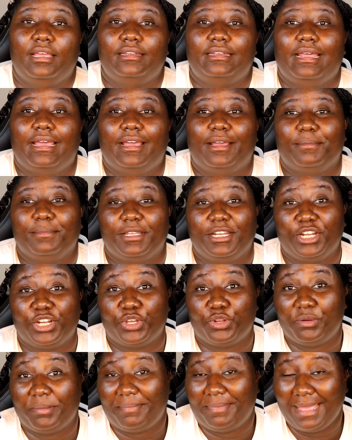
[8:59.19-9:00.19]
Now I'm gonna
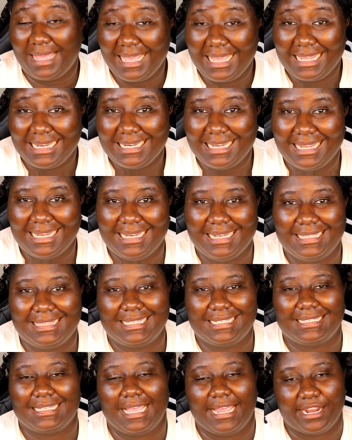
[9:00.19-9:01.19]
go to bed, let
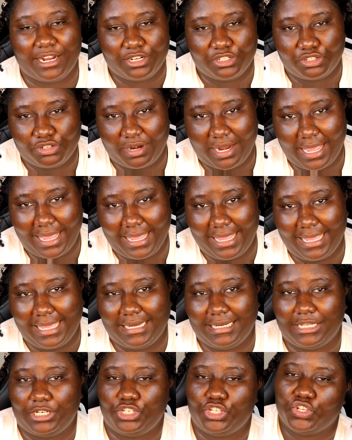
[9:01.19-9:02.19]
this air dry,
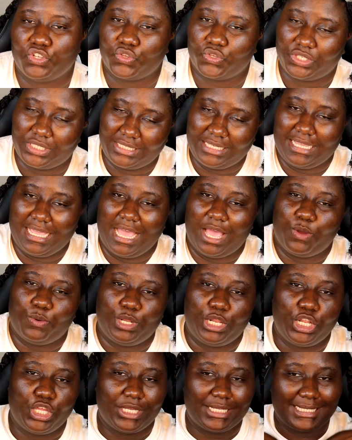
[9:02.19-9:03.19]
and then you'll see how
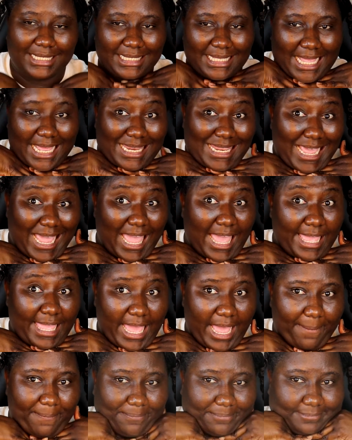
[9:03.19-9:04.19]
it looks in the
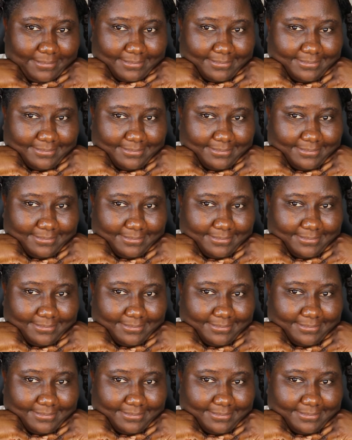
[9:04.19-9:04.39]
AM.